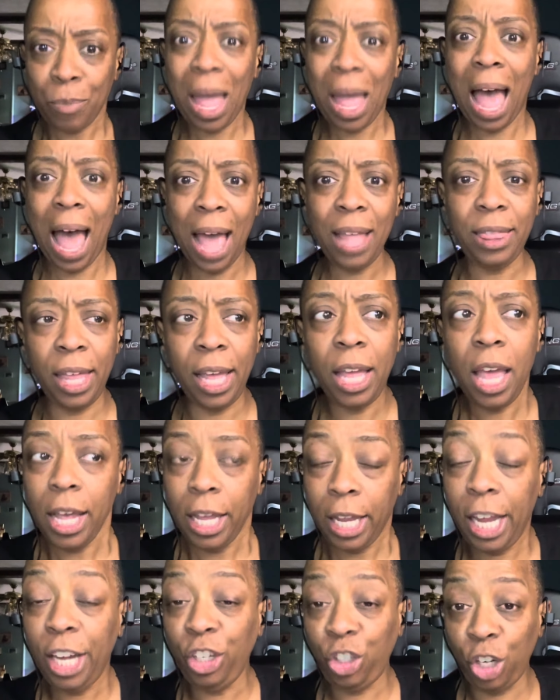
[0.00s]
I think,
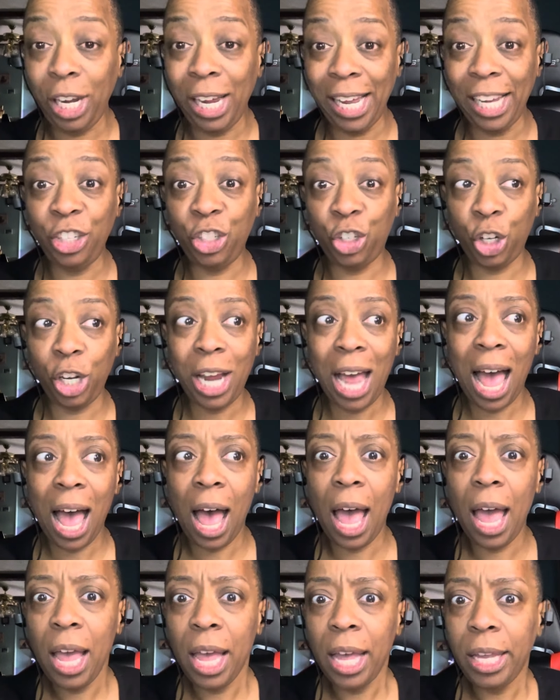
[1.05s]
is she
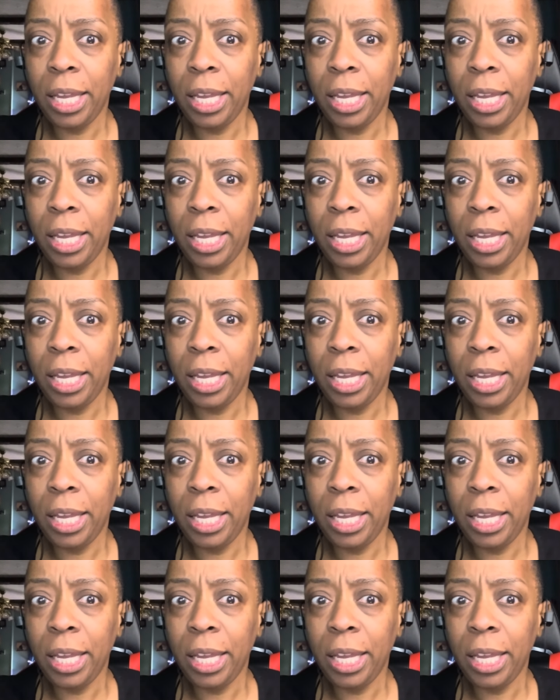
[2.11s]
NGI?